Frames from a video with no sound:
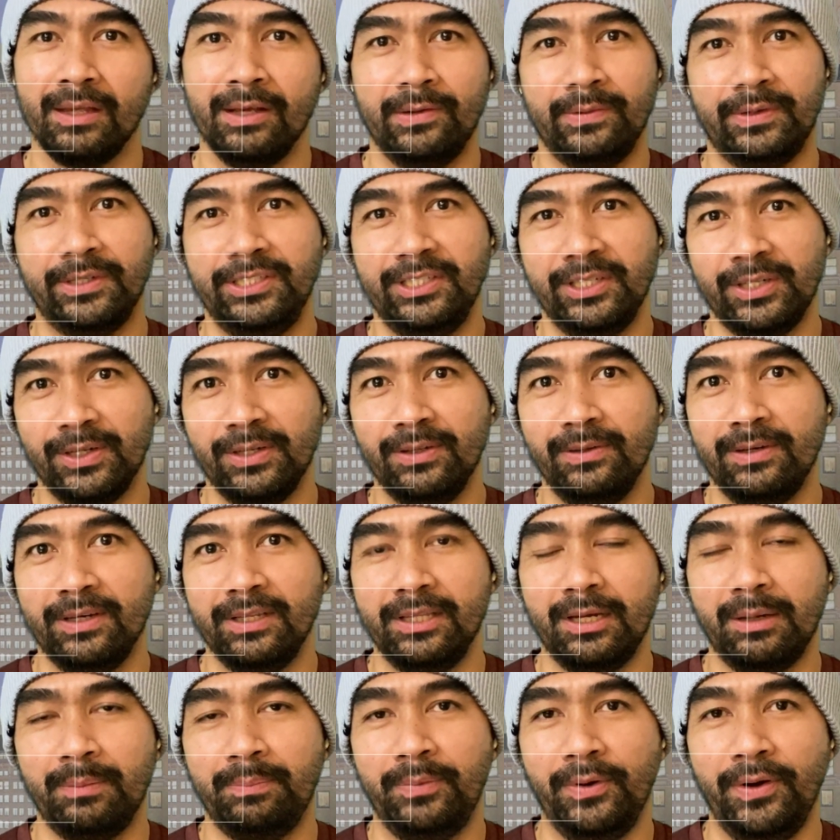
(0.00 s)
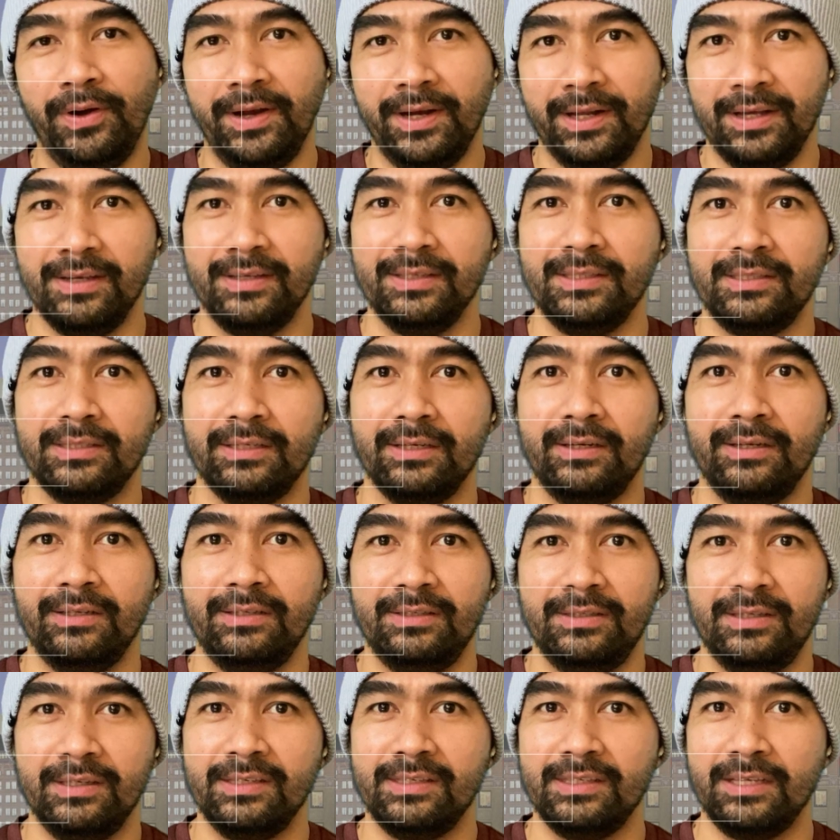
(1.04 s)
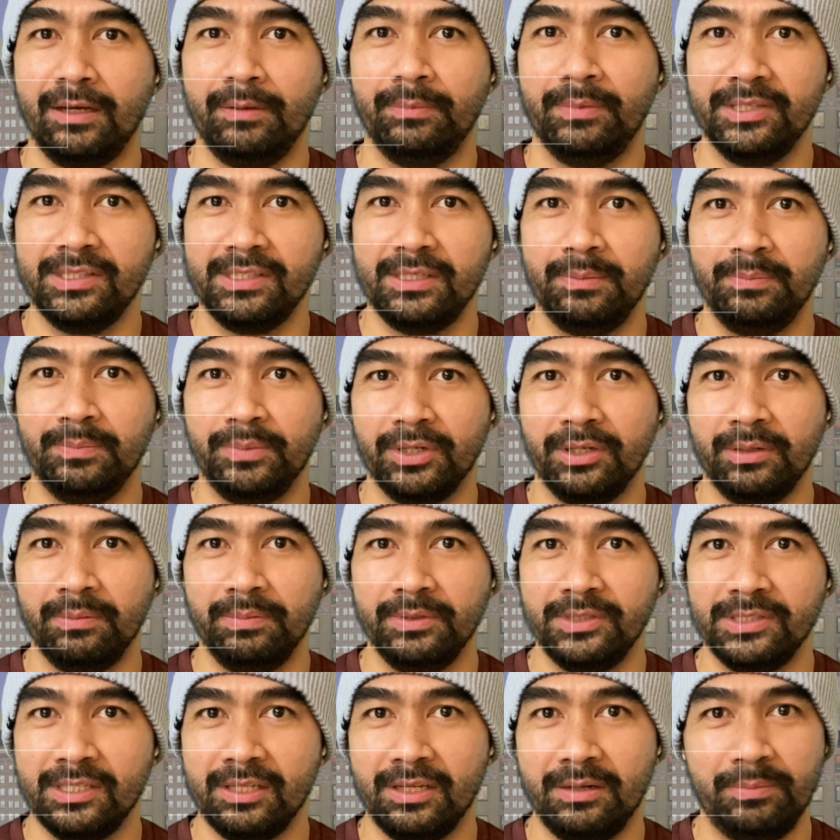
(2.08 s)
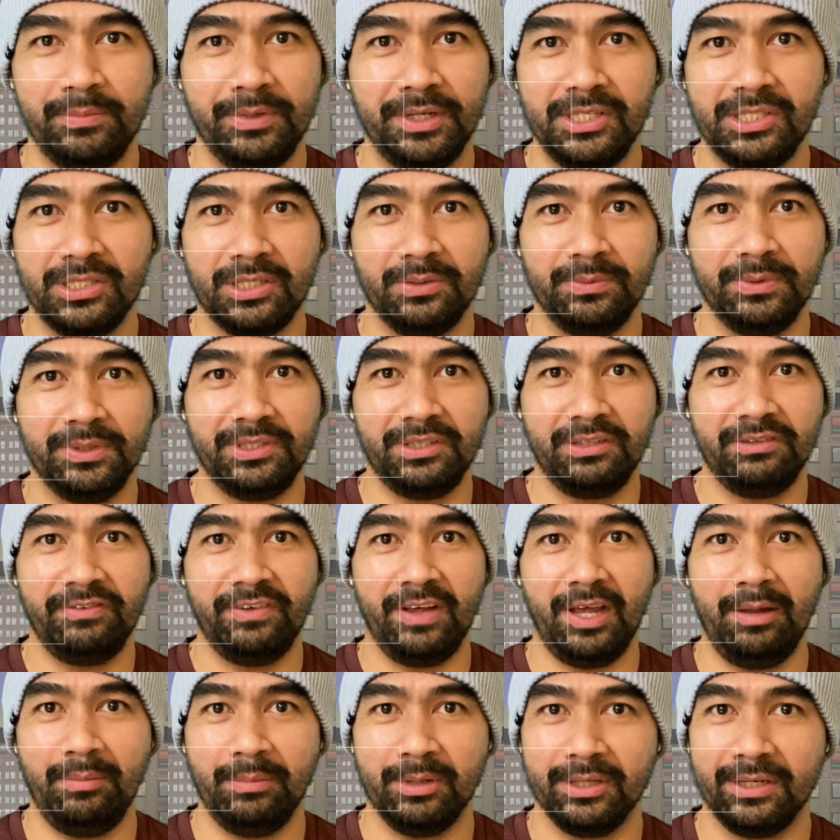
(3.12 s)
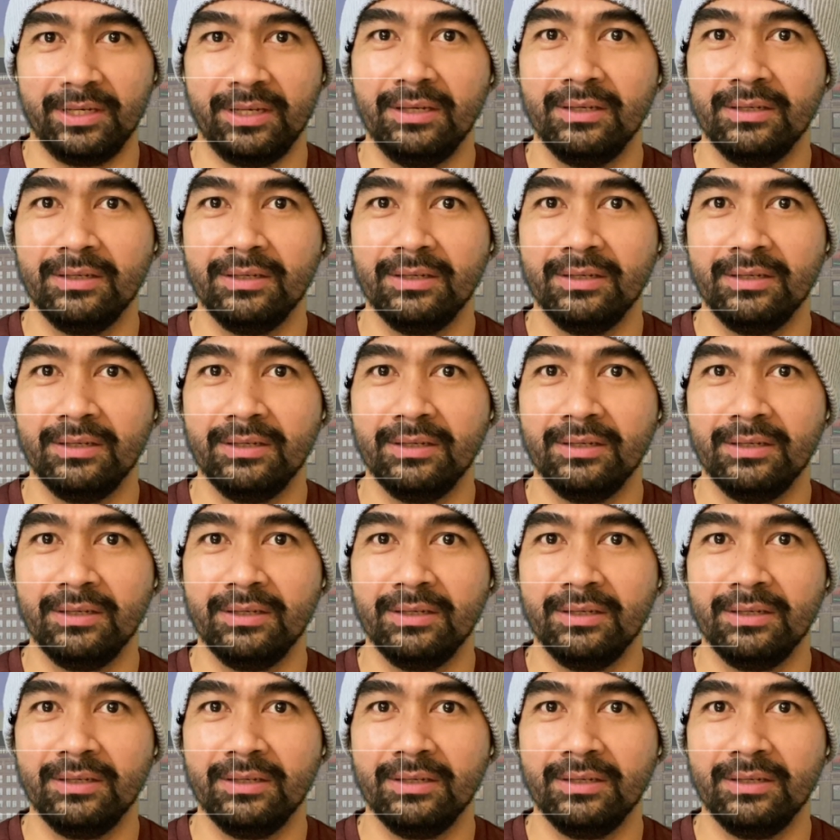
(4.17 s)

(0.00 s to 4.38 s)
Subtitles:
What you can do at that point is just have a simple celebration with your family.